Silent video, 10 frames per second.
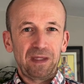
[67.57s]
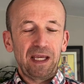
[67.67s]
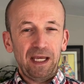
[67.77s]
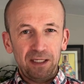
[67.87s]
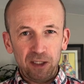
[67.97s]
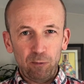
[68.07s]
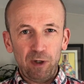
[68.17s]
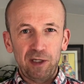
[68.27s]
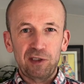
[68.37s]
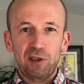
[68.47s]
In other
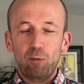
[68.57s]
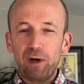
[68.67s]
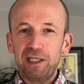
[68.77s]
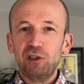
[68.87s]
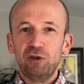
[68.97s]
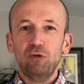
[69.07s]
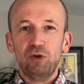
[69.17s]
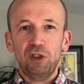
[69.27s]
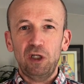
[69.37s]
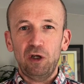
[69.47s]
words, the way
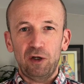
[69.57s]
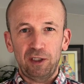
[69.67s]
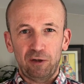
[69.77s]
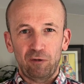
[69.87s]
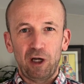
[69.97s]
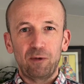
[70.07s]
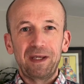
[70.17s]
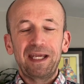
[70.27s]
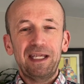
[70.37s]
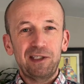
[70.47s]
children learn and grow
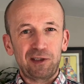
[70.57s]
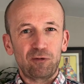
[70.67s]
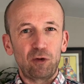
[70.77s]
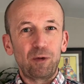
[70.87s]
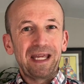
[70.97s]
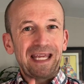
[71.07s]
is through